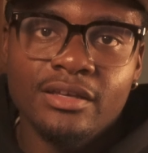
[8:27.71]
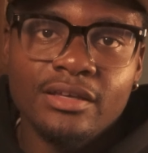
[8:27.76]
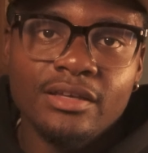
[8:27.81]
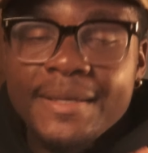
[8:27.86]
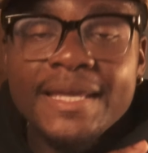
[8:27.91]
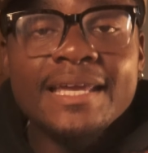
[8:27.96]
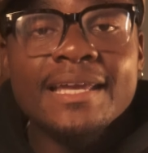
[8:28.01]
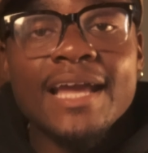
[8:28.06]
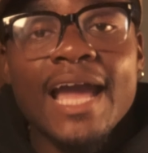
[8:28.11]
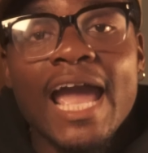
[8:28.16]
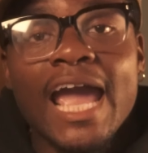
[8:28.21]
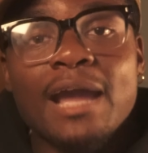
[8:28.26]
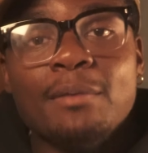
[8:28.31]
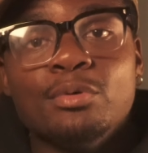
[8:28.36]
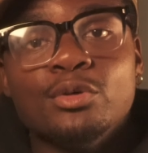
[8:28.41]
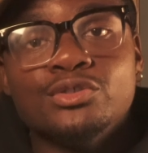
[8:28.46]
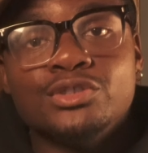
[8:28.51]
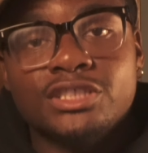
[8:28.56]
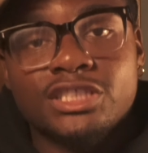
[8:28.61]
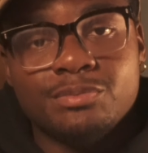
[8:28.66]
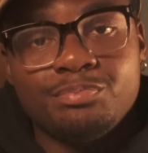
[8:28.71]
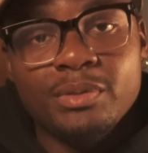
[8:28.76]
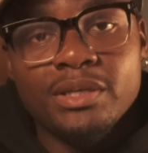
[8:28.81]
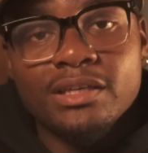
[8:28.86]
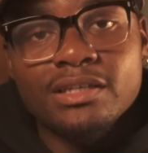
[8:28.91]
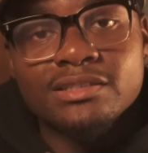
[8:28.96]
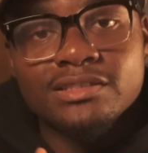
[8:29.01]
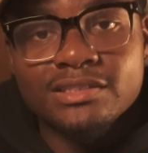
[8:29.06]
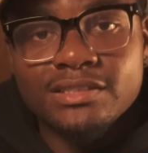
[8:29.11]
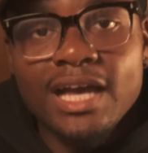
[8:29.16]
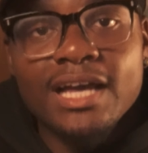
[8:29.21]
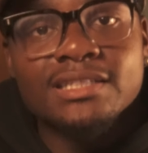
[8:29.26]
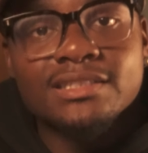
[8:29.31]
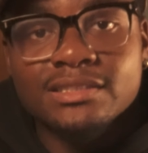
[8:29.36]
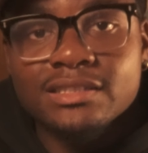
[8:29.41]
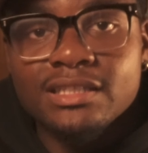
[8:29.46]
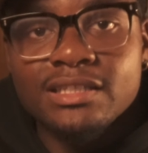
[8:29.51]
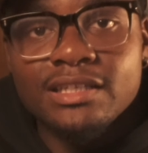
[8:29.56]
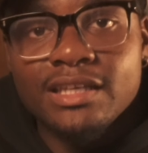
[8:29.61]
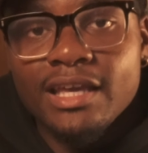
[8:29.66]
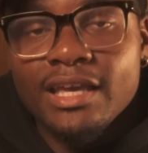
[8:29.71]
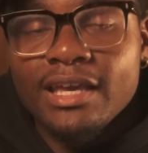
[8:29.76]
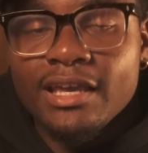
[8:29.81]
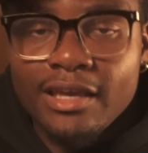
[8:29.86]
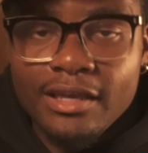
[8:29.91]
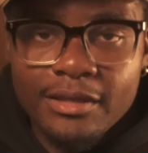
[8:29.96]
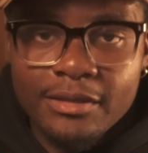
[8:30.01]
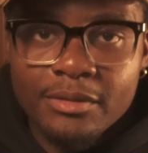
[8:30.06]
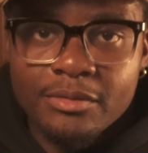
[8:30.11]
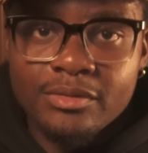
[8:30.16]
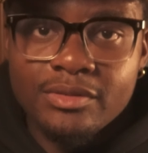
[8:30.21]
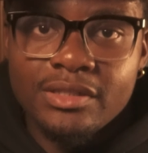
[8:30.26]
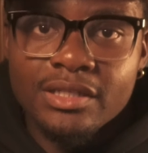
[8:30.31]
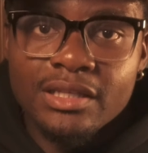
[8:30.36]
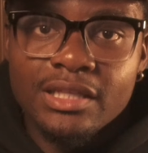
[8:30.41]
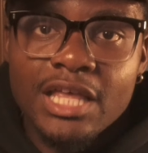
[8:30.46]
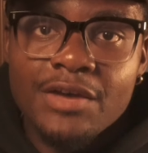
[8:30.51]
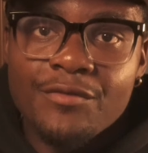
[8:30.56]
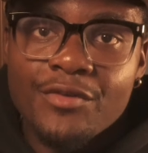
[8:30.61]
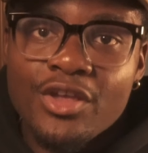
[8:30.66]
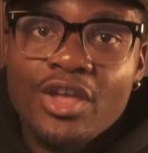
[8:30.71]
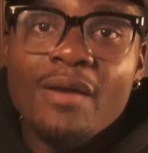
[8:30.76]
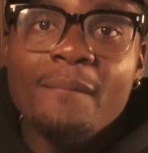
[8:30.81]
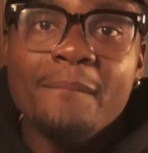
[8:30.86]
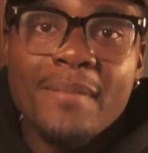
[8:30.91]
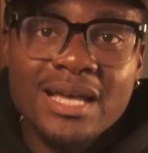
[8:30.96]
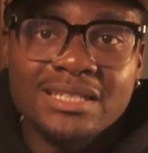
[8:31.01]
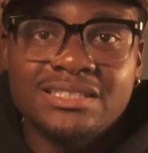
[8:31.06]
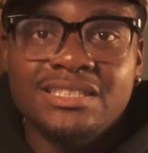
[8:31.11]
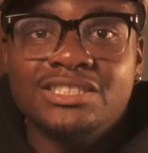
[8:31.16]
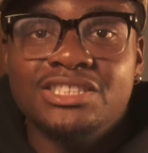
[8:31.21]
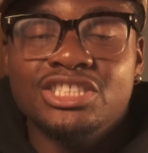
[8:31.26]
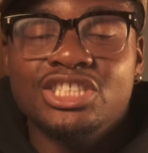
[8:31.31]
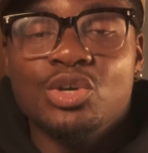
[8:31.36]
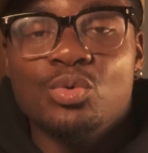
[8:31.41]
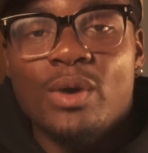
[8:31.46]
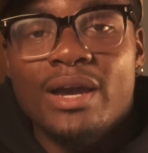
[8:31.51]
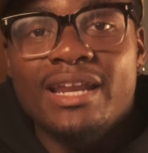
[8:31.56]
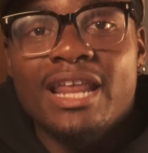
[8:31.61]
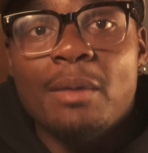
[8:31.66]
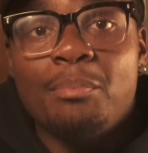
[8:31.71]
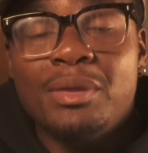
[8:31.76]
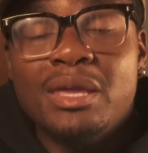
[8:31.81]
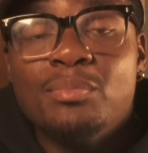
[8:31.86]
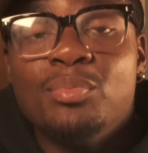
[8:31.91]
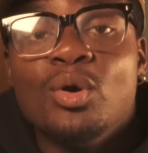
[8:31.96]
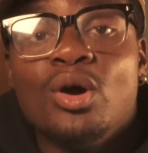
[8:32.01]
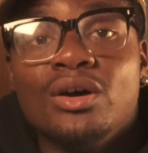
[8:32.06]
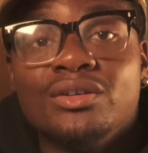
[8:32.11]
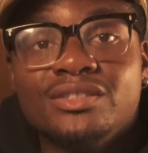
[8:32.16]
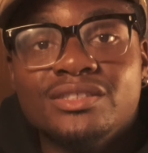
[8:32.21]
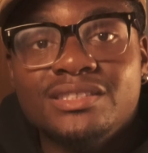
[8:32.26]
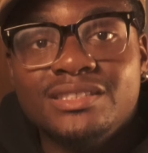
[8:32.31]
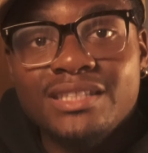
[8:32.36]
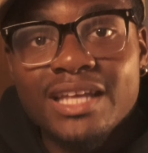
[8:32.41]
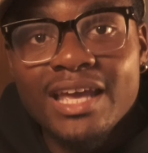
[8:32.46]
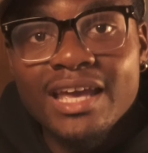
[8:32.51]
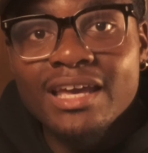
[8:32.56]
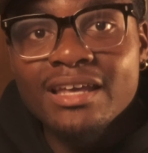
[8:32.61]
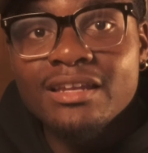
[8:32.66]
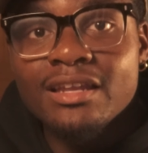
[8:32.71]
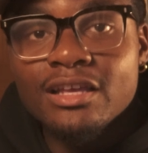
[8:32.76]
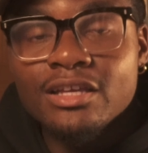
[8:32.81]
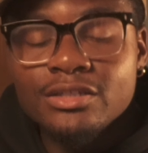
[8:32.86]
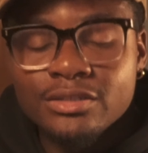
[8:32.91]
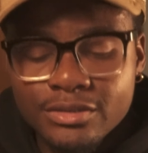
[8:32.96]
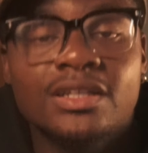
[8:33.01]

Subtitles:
Being able to speak concisely and deliver your message in a way that people understand